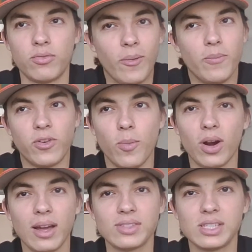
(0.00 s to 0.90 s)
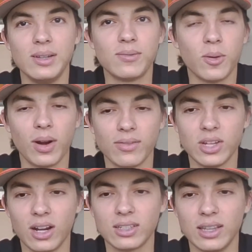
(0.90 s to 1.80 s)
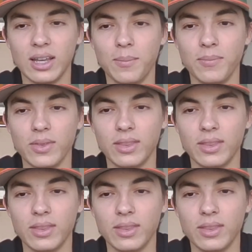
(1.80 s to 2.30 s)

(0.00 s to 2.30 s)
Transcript: from what I've seen, from what I've talked to them,